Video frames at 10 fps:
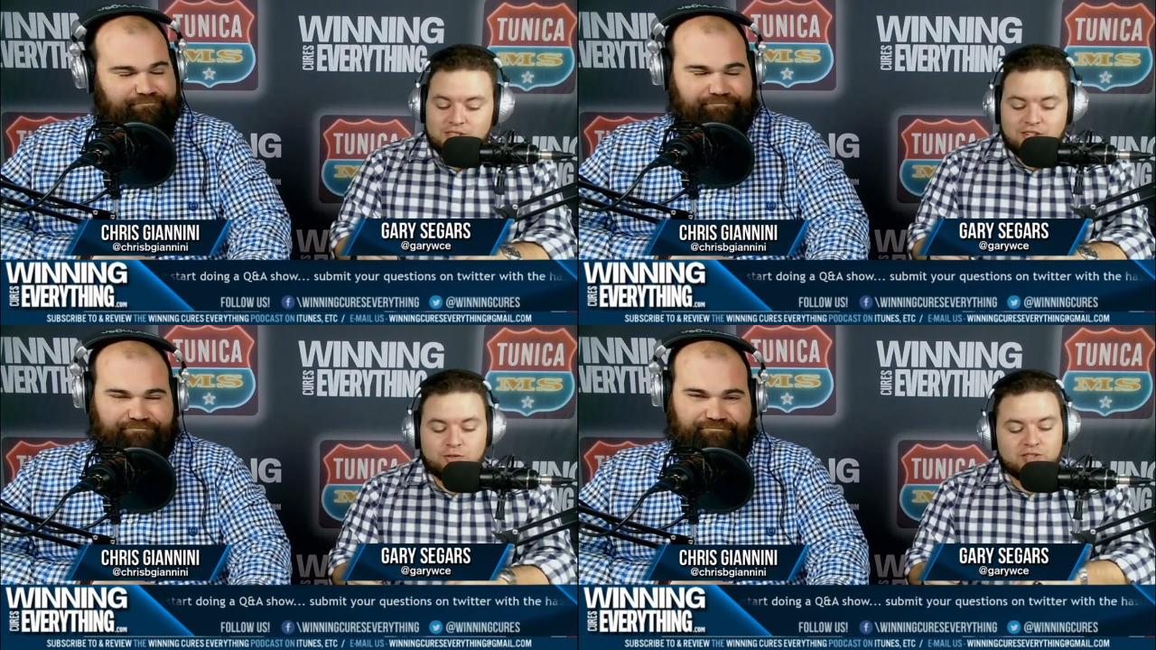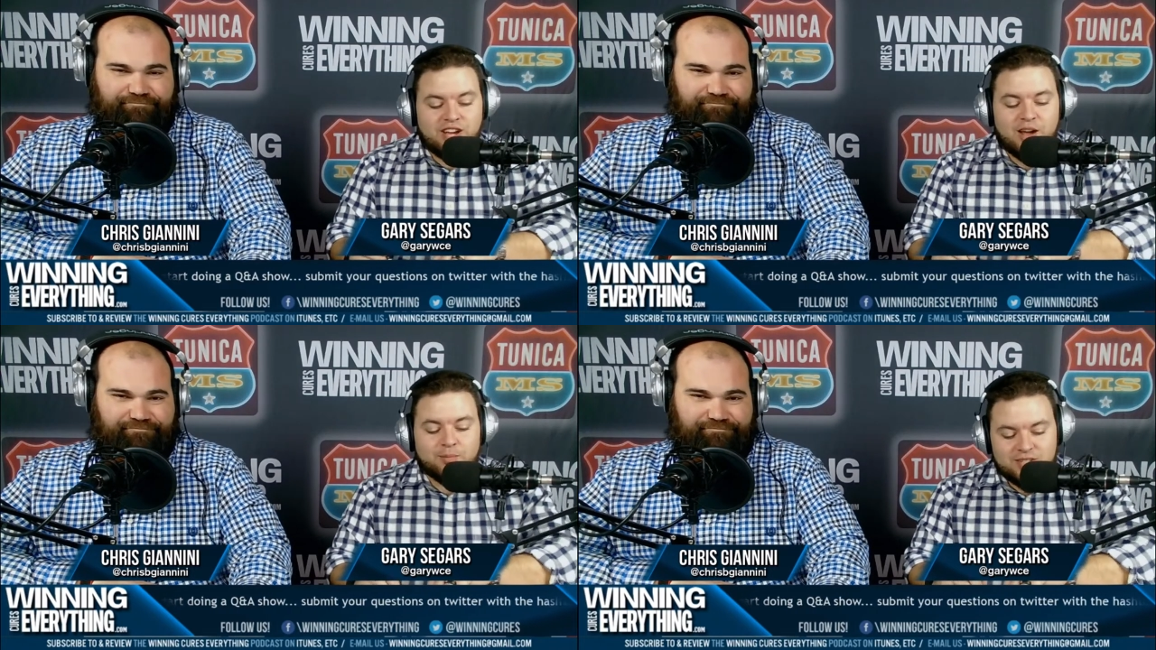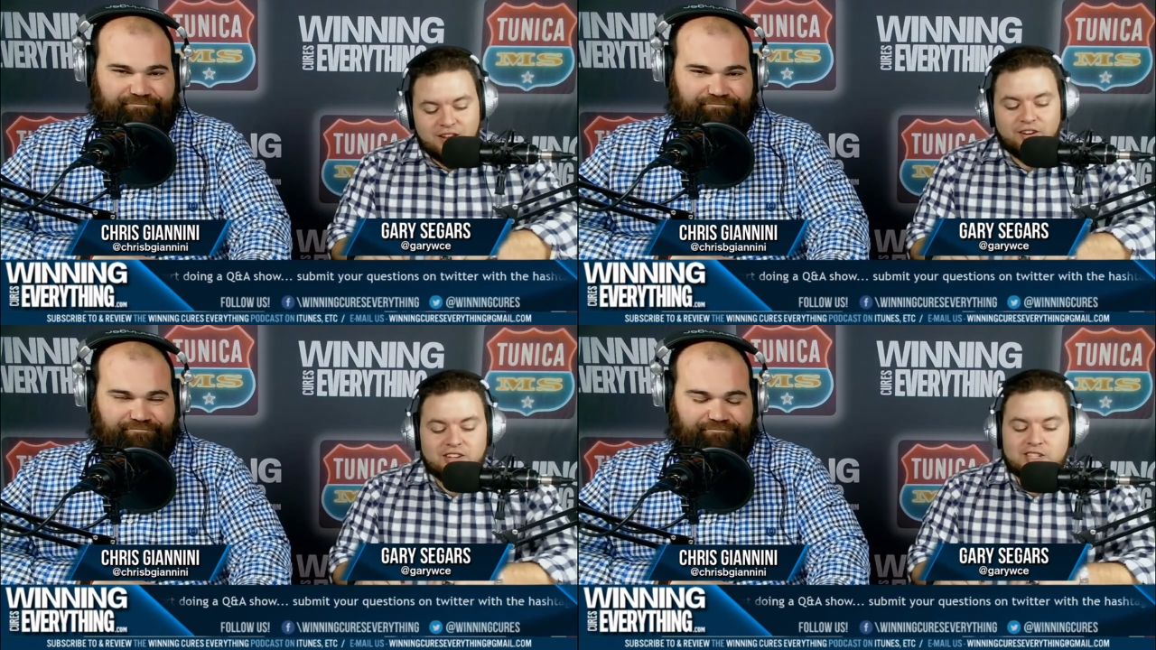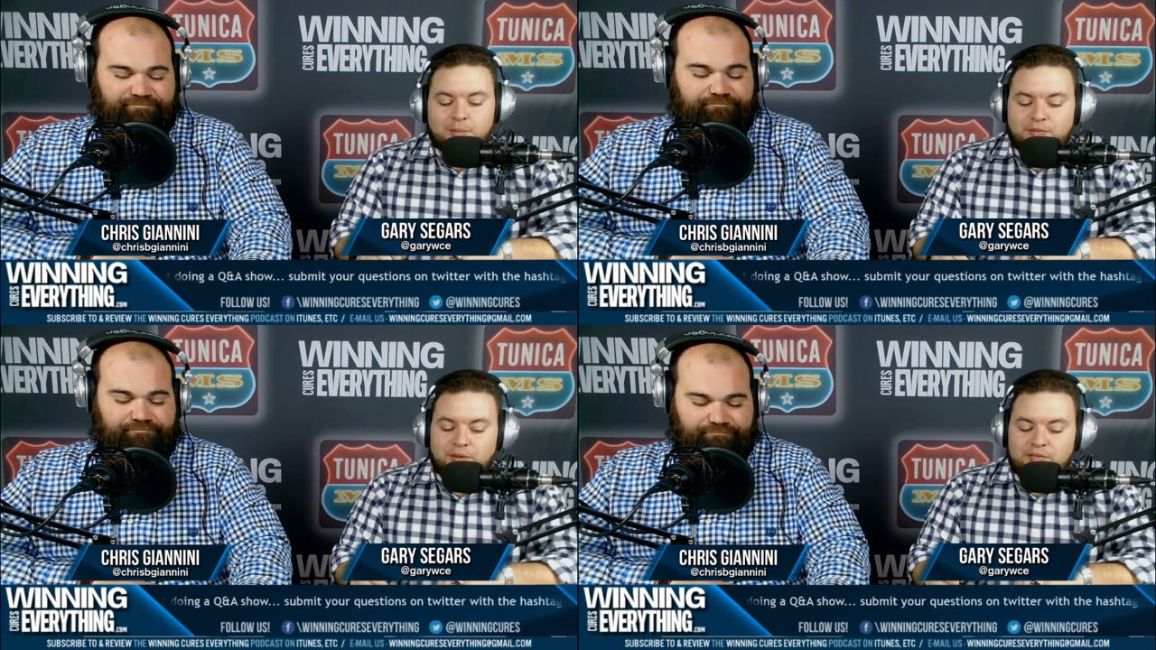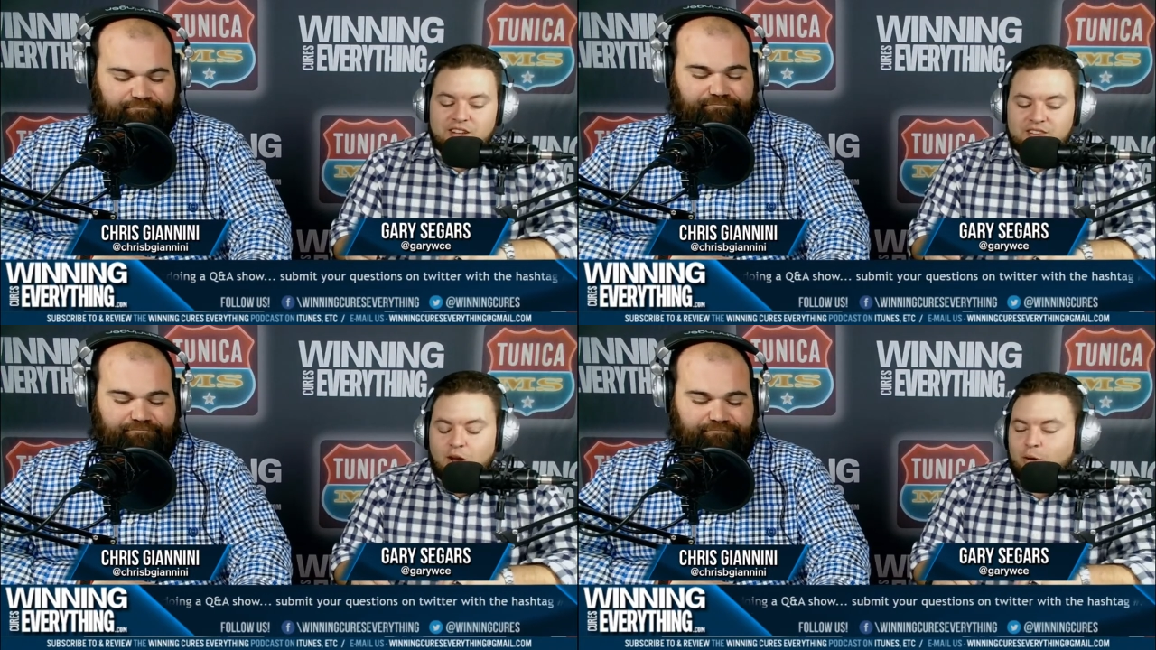Speaker 1: Central Time, Saturday, December
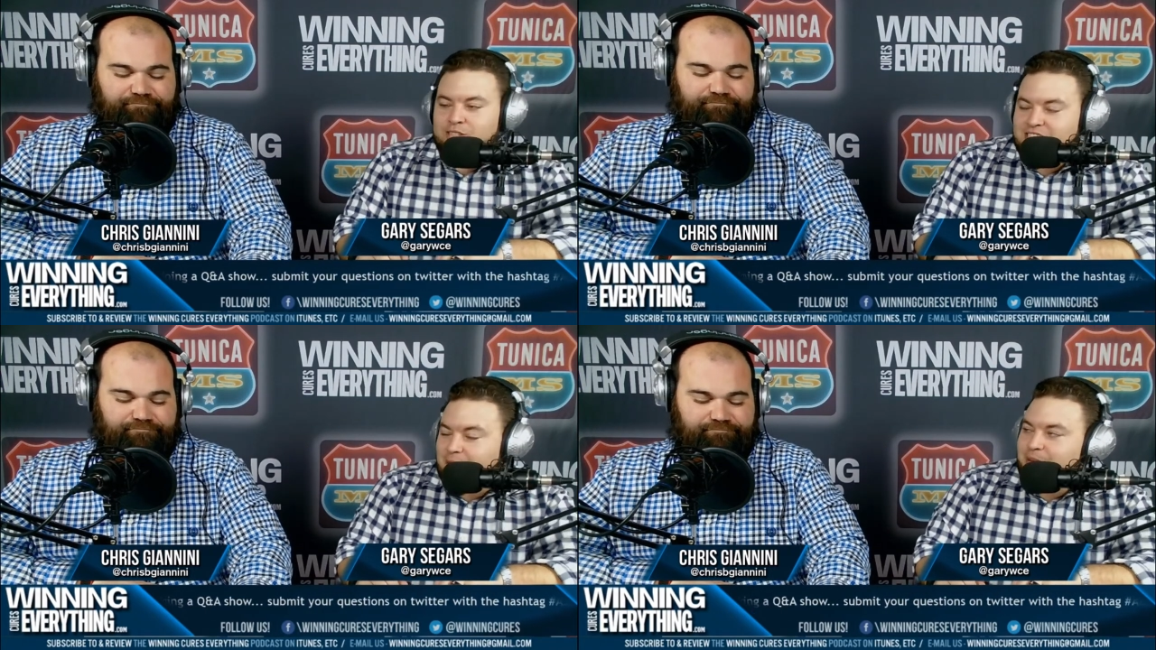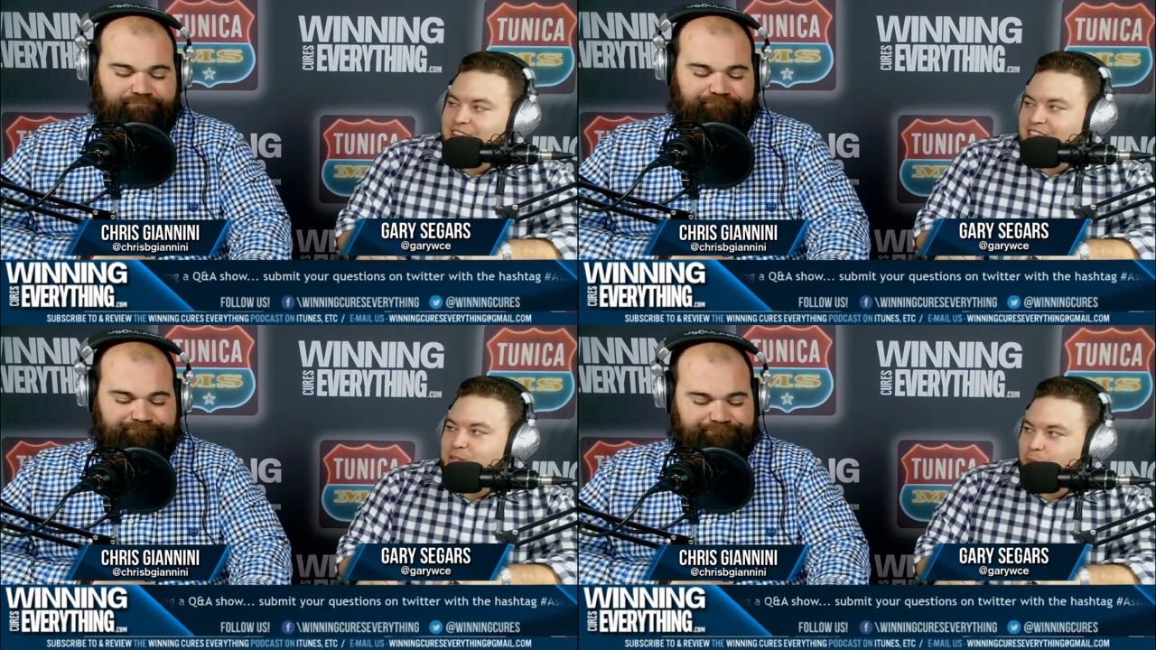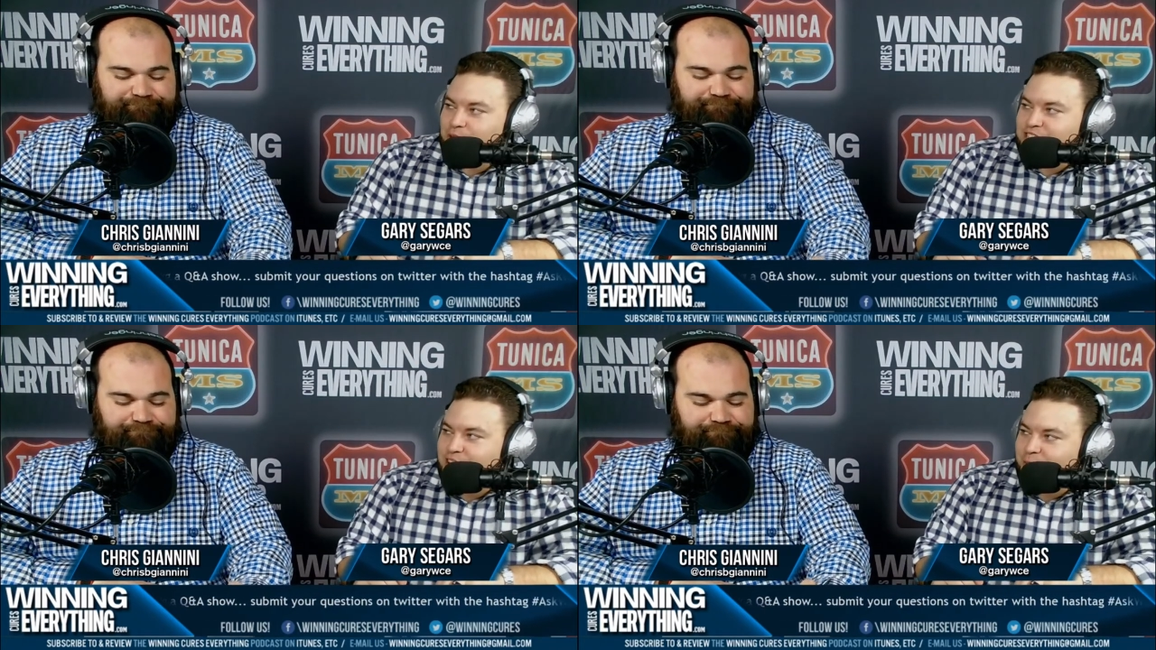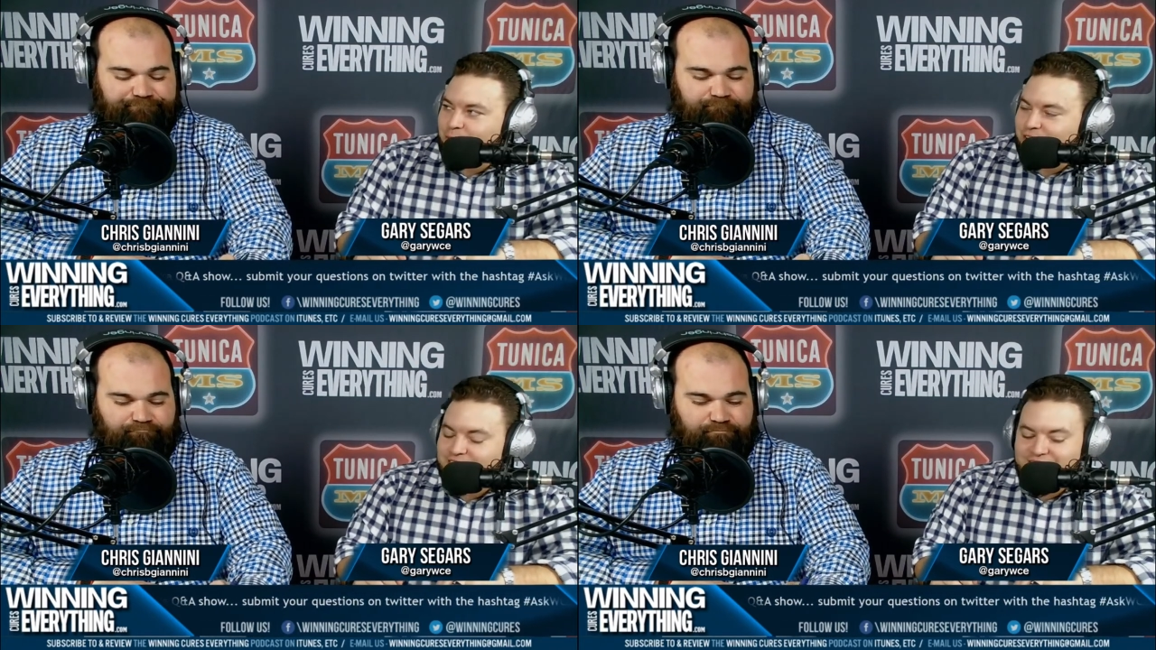15th on CBS Sports Network